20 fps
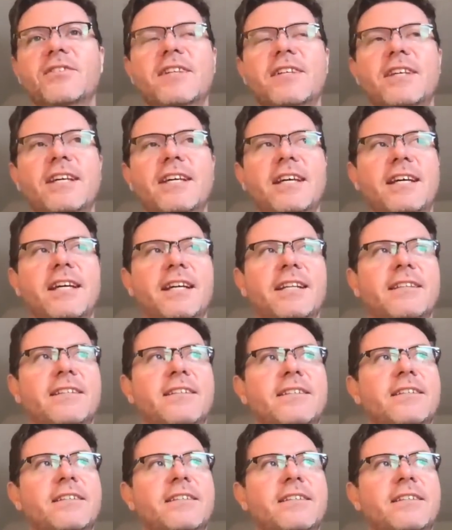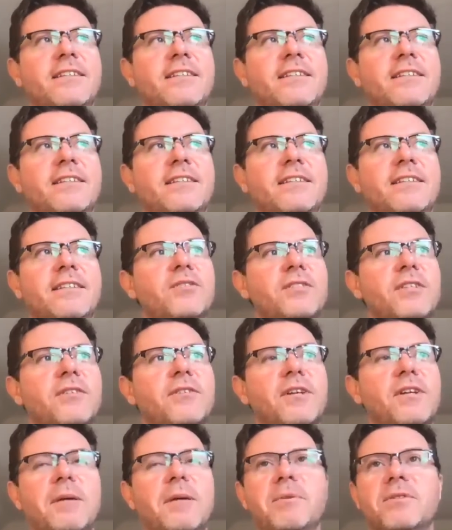And turns out the
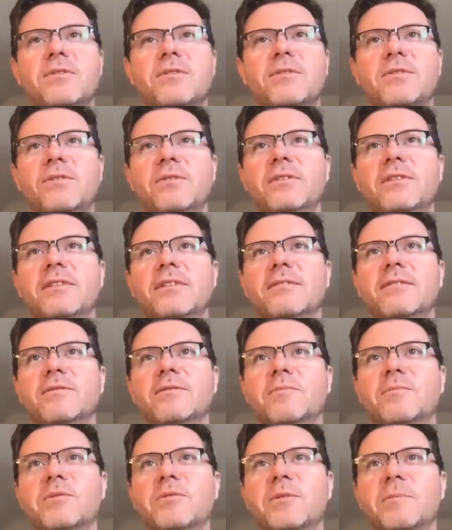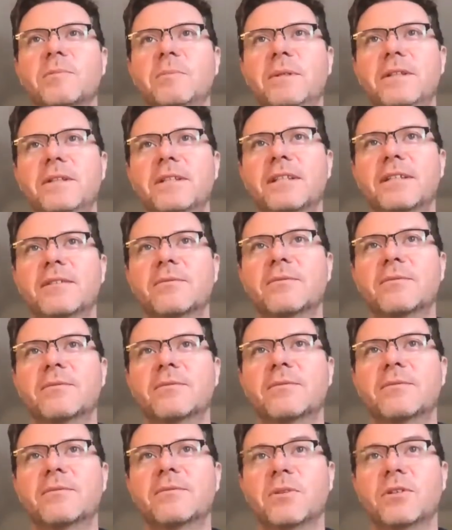opportunity that was most appealing was to
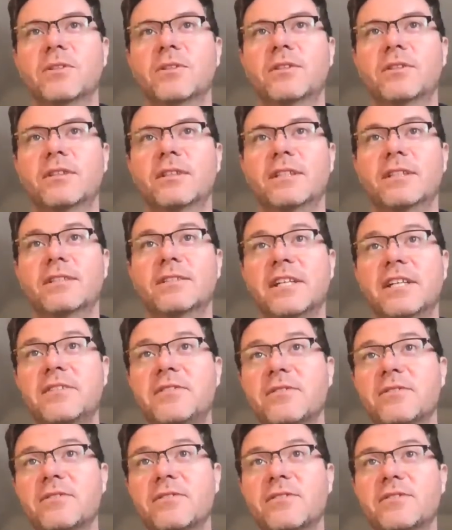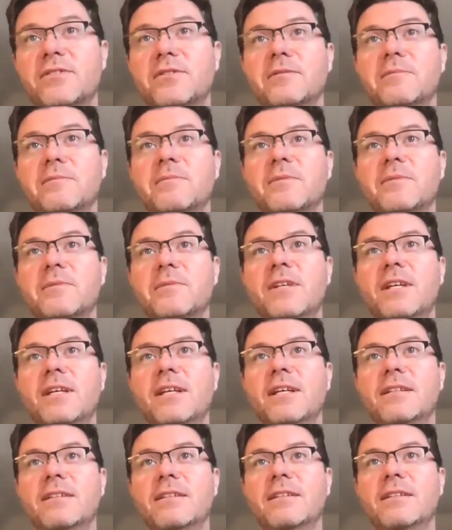work in desert systems
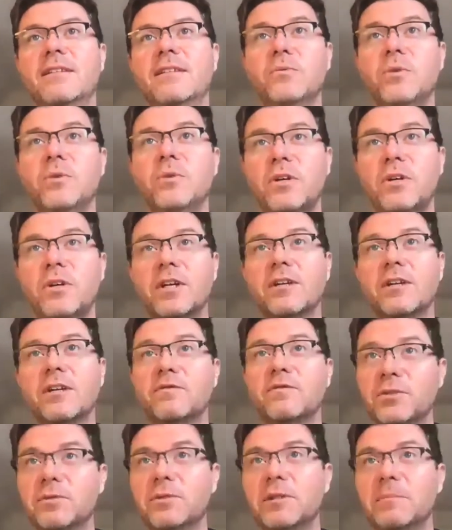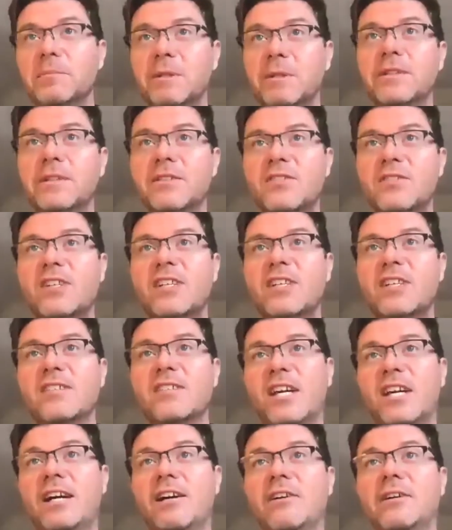and still work on a fluid, but in this case,
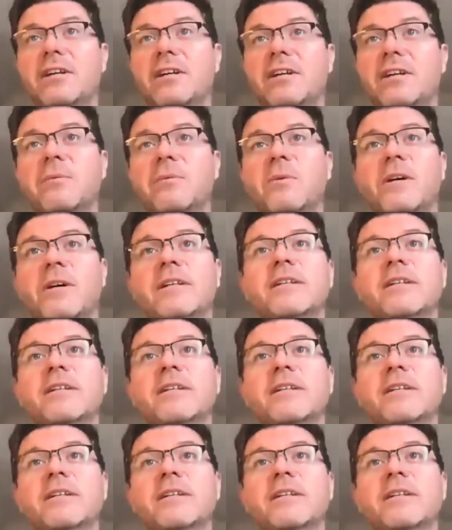air, not water,